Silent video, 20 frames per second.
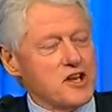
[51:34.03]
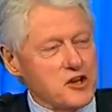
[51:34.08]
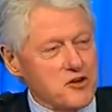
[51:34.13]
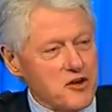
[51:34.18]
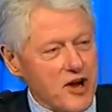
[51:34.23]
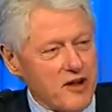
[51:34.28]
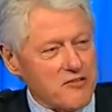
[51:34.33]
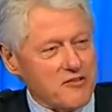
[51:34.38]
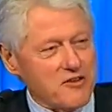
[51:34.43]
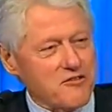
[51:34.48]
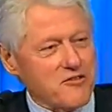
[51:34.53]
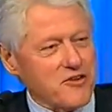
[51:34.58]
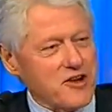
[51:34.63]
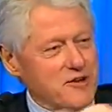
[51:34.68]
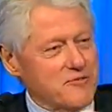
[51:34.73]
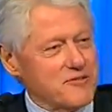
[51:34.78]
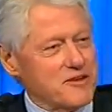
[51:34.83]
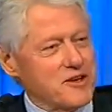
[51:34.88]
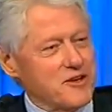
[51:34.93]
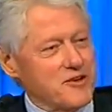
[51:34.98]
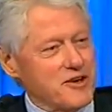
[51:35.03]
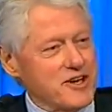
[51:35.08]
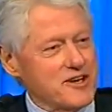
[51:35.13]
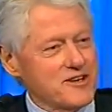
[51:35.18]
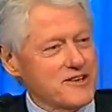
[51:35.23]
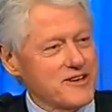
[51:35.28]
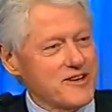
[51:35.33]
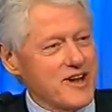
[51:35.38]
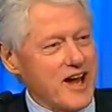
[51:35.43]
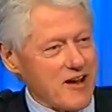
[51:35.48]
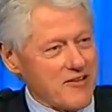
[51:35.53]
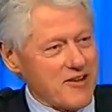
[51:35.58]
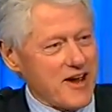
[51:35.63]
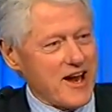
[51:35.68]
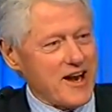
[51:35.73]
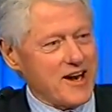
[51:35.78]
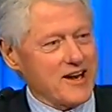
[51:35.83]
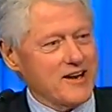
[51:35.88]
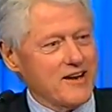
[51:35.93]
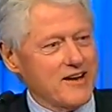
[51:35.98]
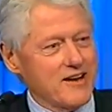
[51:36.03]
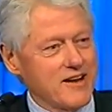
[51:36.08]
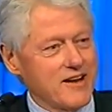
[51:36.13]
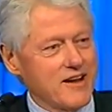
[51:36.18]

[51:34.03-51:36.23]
you have the freedom to do it. Have at it.